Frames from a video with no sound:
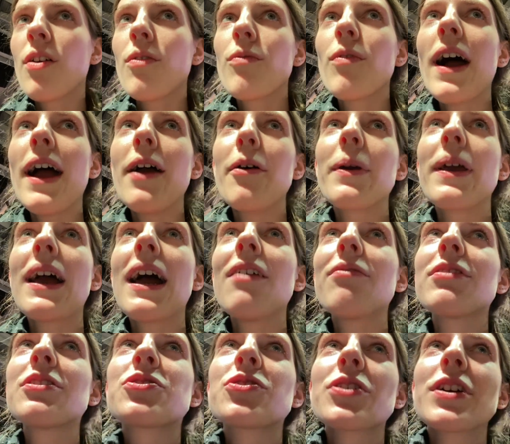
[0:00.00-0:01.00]
Right, we
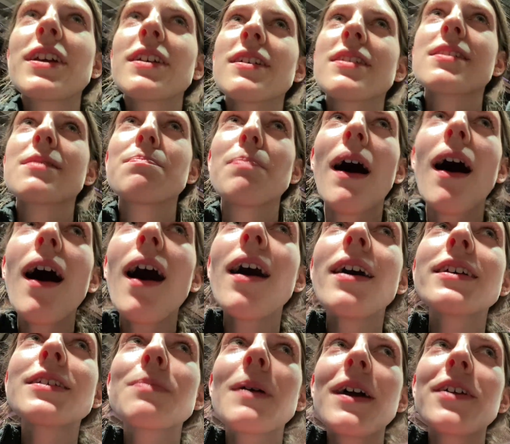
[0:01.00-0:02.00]
have a drinks
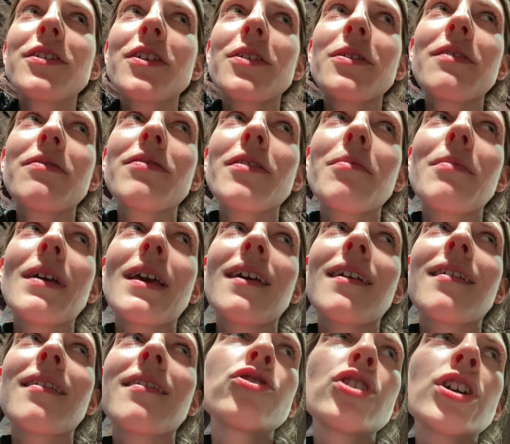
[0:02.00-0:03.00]
pass, but I don't know if it
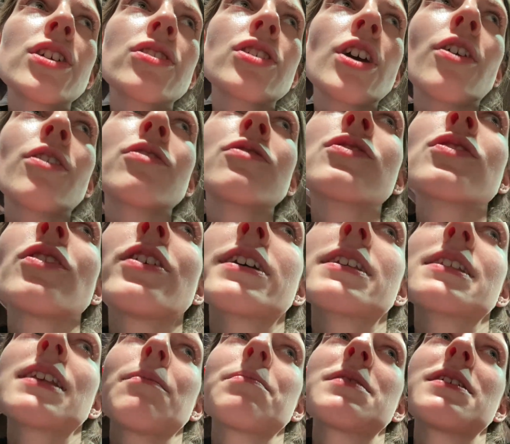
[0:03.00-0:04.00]
means... Drink token's not
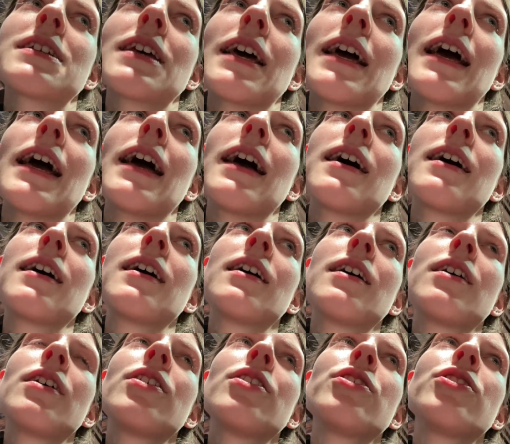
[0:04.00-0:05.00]
accepted oh, here.
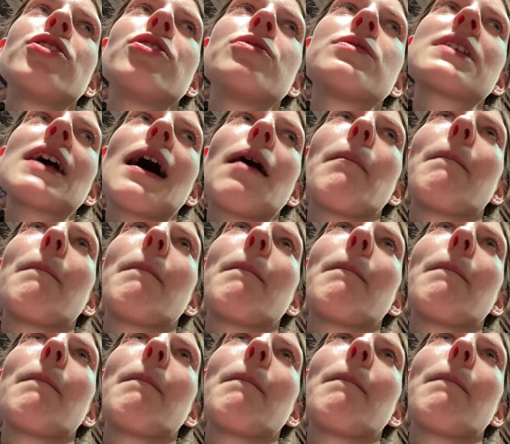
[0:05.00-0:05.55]
Oh, okay. Use at